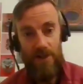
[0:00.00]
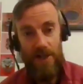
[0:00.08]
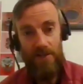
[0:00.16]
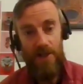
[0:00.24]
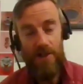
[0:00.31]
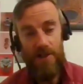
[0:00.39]

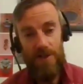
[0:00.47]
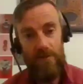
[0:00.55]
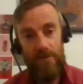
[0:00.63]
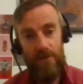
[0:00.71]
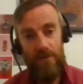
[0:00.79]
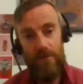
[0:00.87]
generations
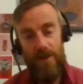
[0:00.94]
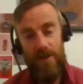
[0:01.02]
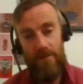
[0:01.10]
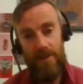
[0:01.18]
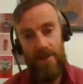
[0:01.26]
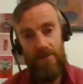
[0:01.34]
of
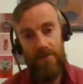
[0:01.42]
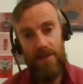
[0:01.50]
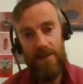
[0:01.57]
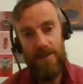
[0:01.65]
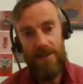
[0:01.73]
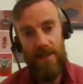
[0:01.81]
family living
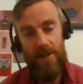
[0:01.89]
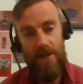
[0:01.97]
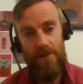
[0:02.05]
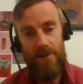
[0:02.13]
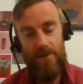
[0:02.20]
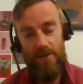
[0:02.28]
in the same house,